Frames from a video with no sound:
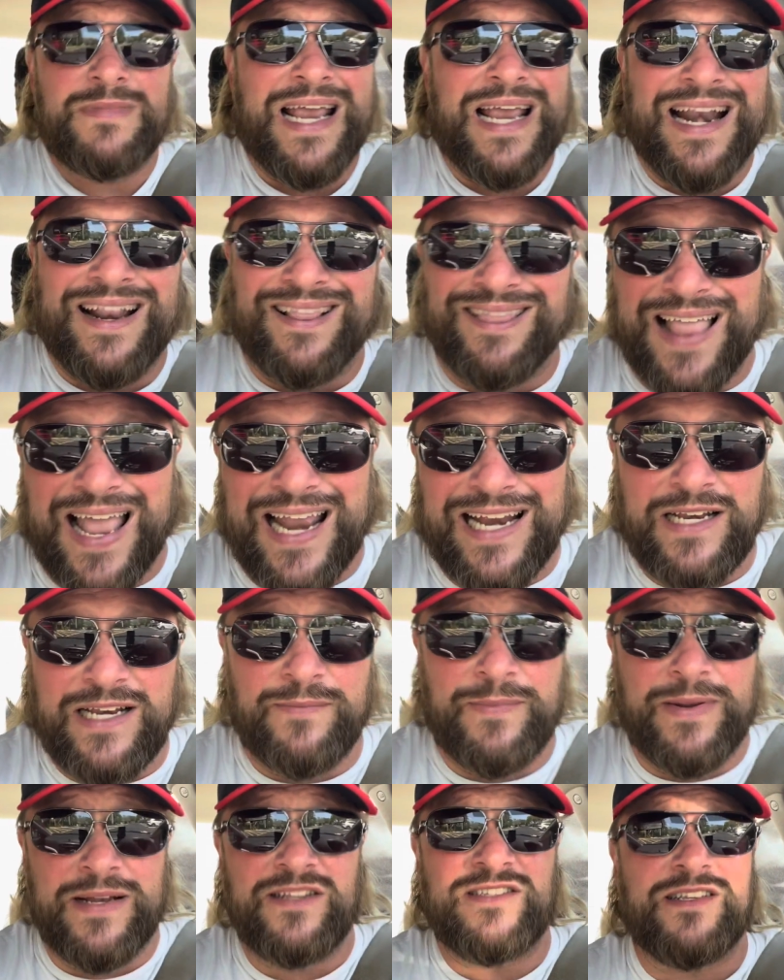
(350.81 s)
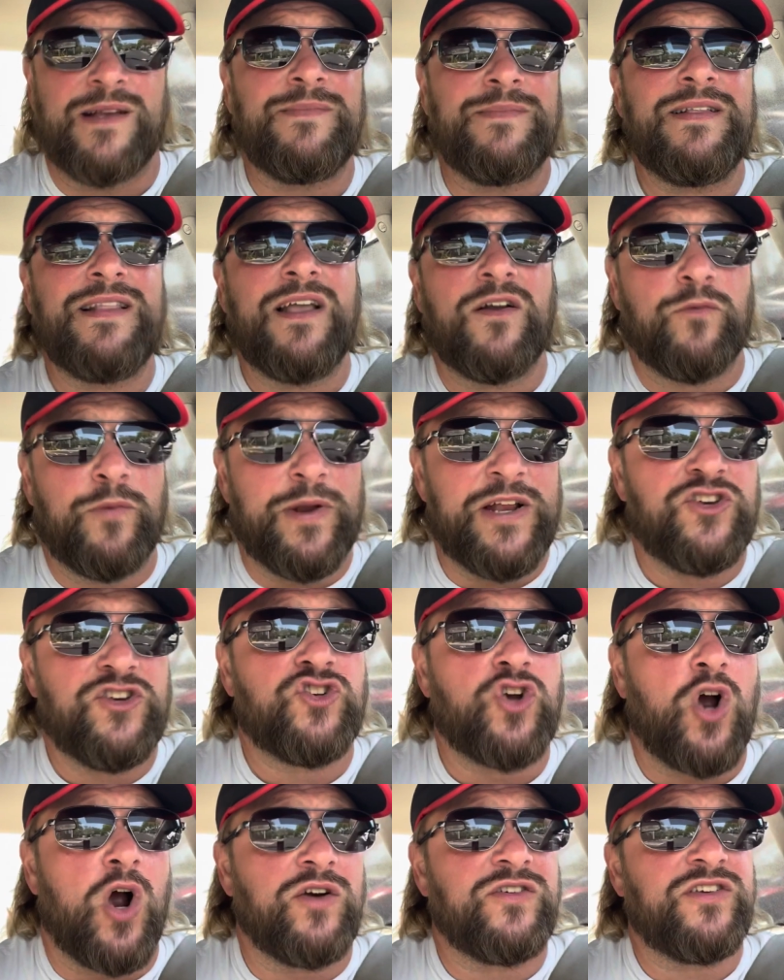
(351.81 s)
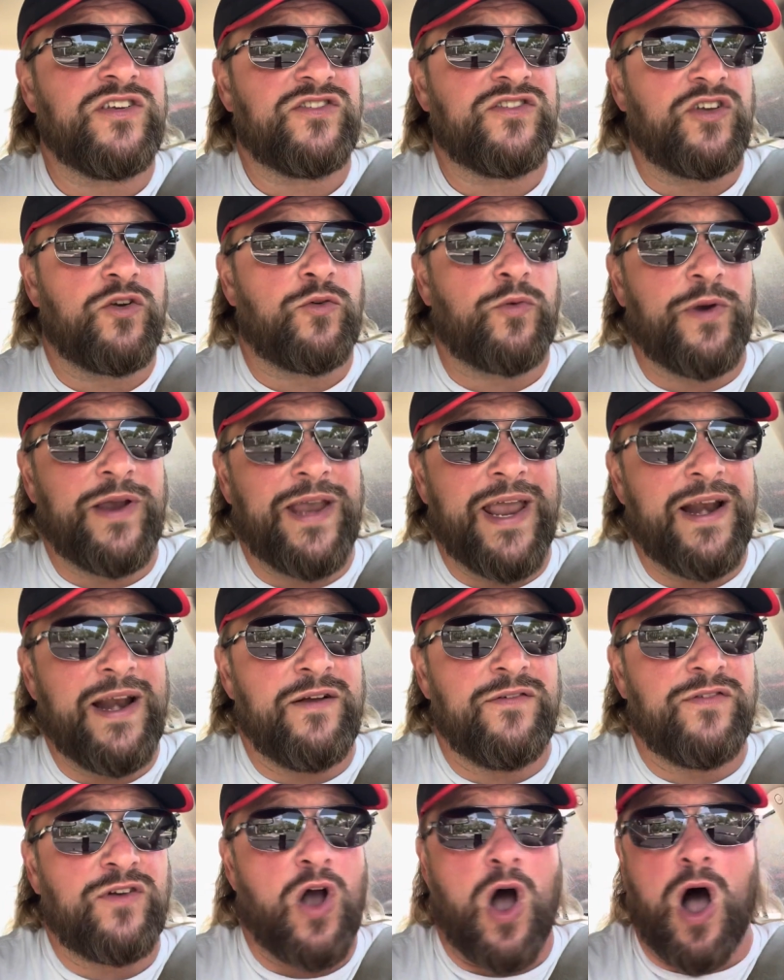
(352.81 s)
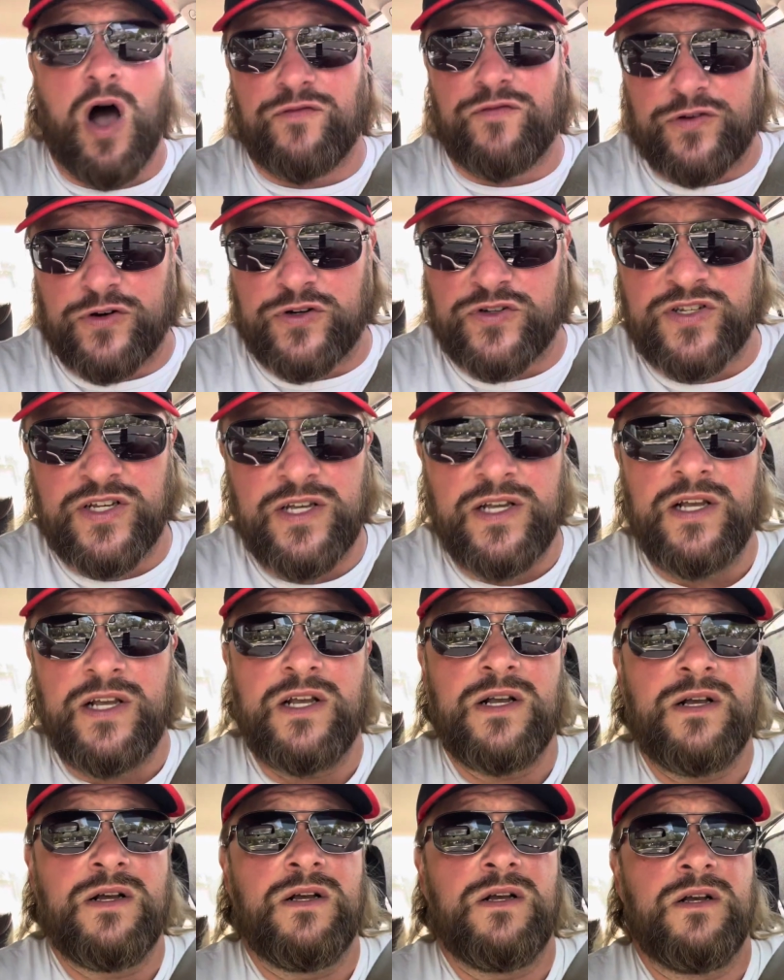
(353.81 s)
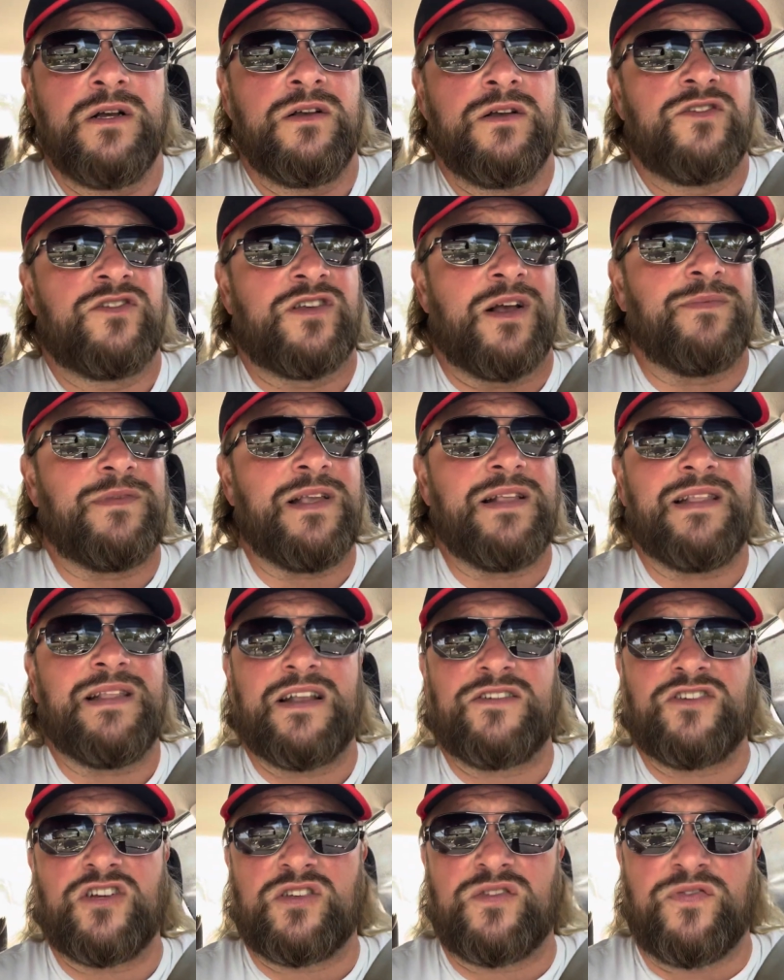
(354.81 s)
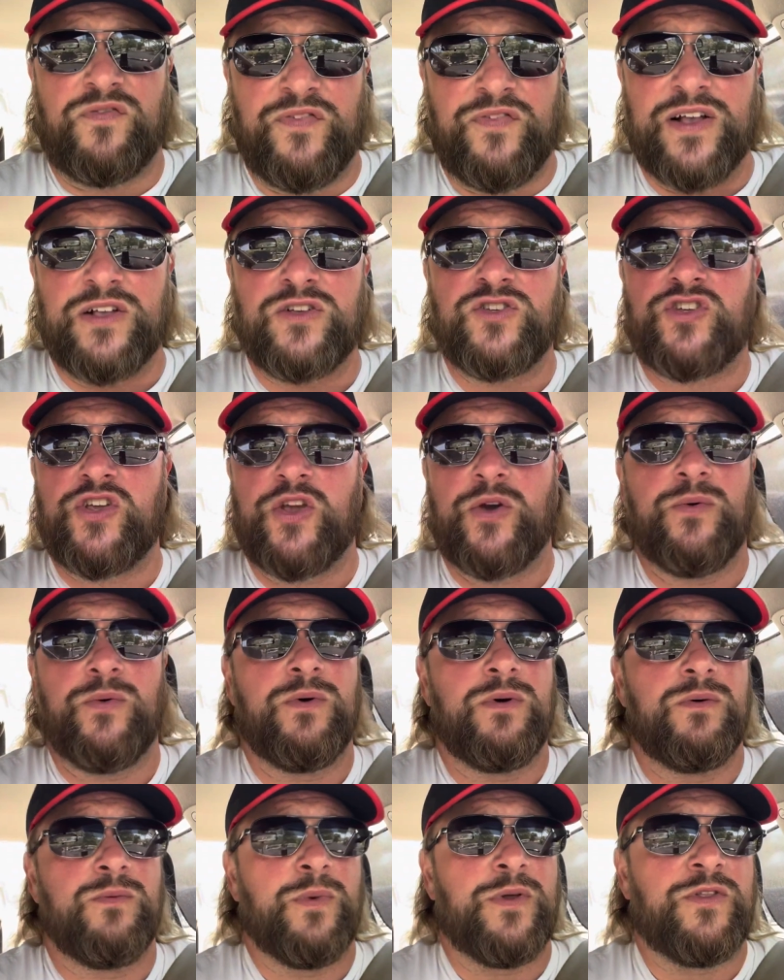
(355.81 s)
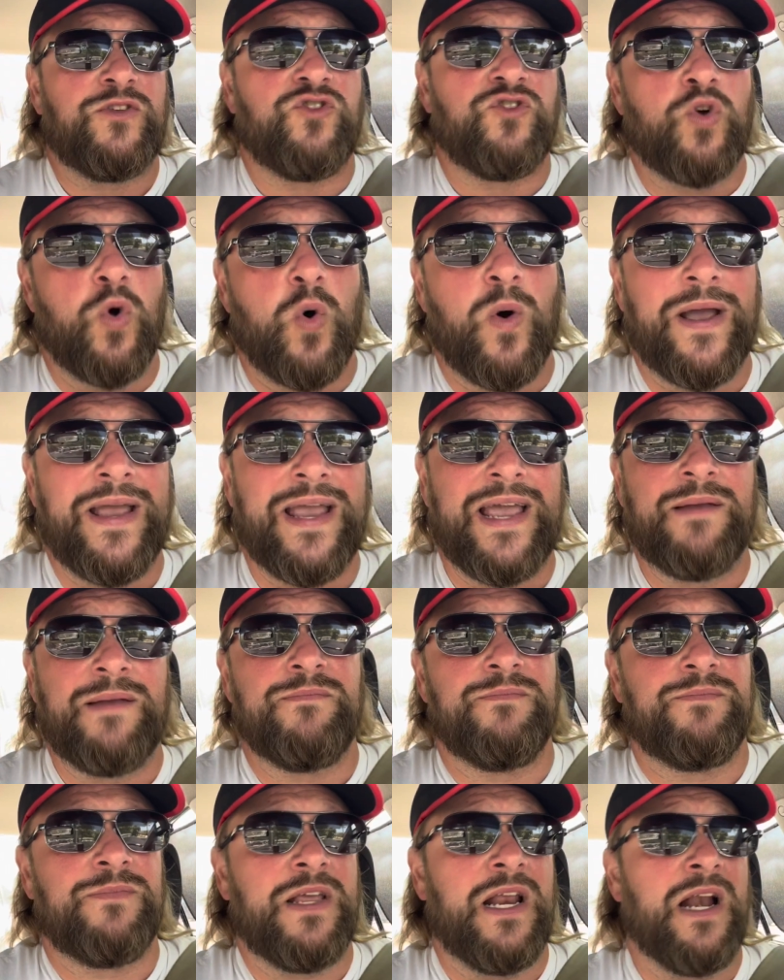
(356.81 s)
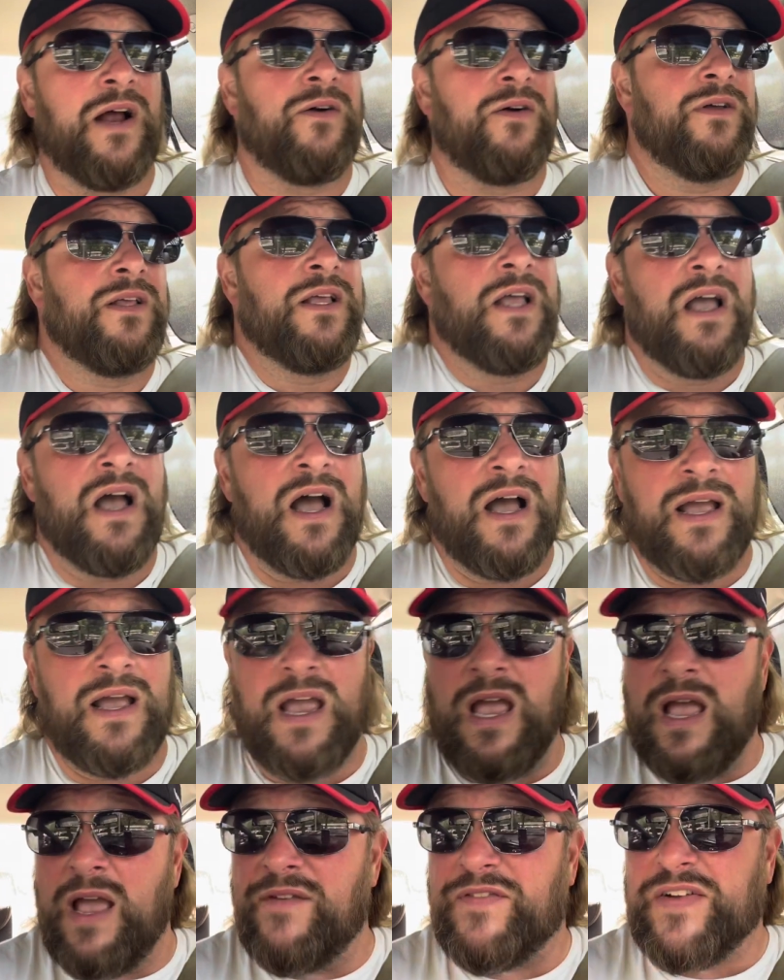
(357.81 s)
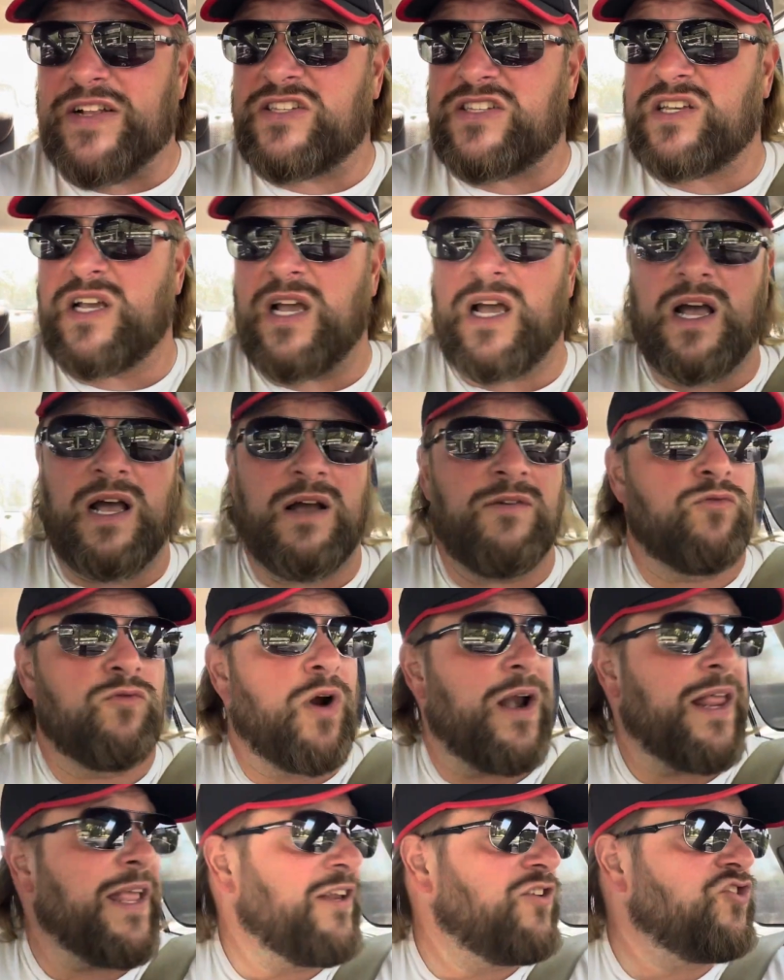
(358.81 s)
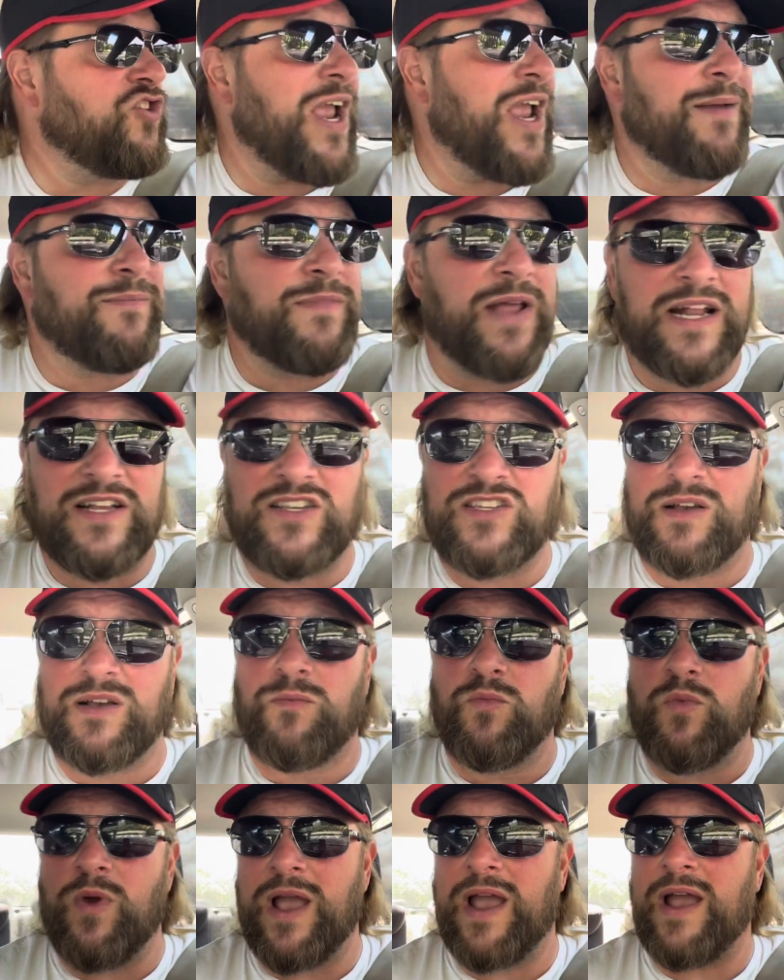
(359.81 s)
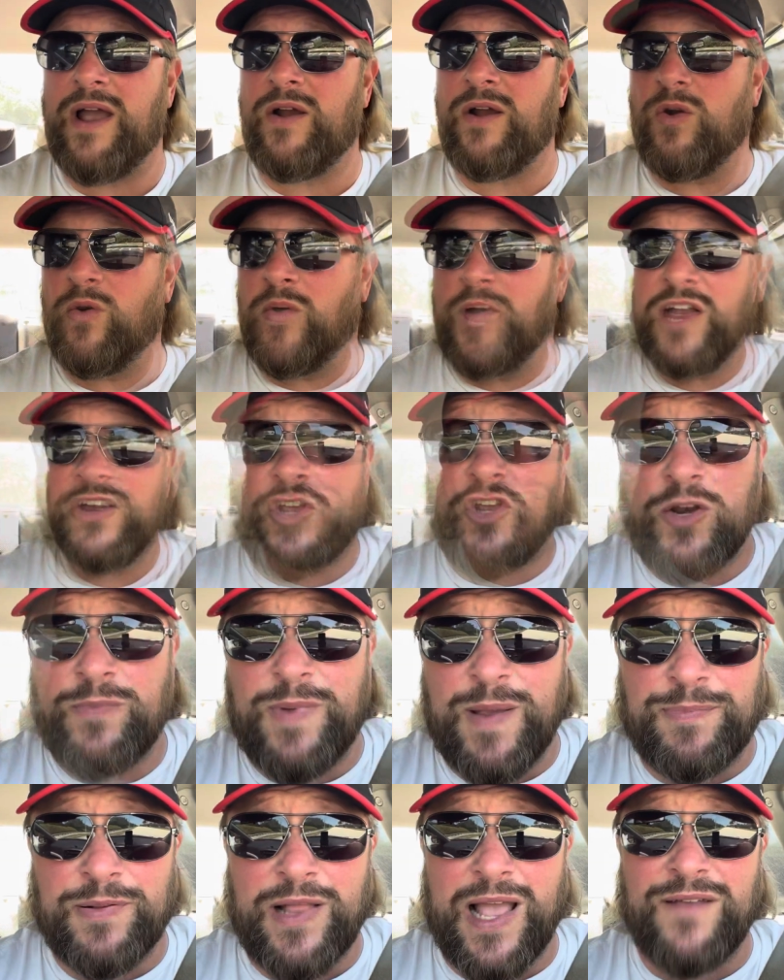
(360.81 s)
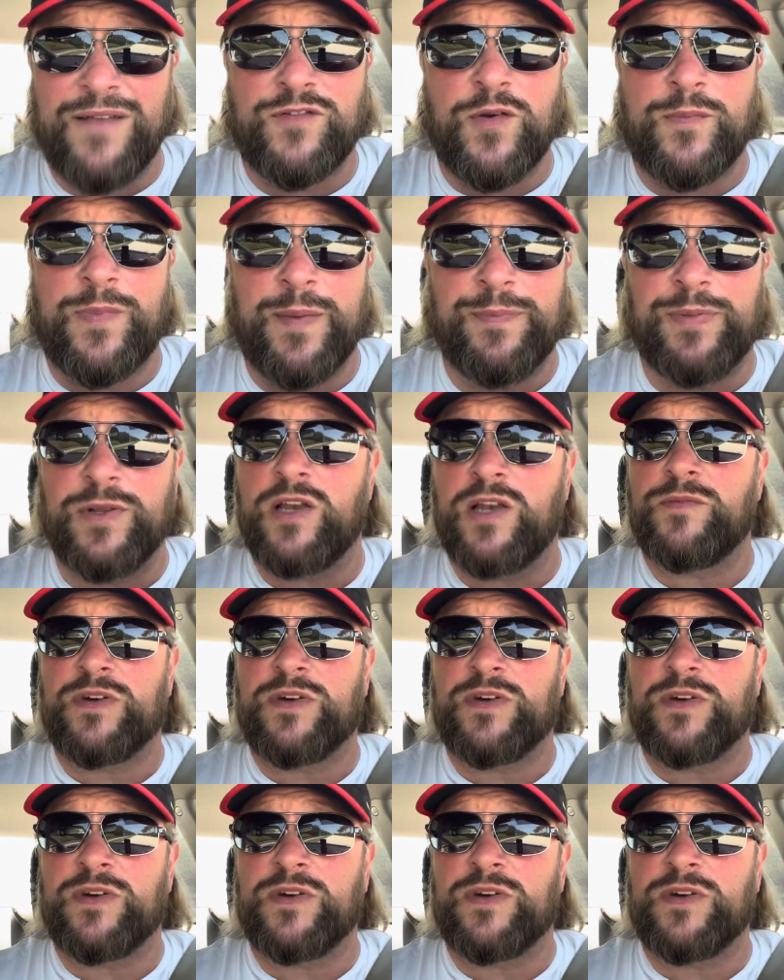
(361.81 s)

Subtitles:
enlightenment, something that recharges the creative coffers, something that just fills you with joy. And, you know, if it's running a jam night somewhere, or it could be playing for people in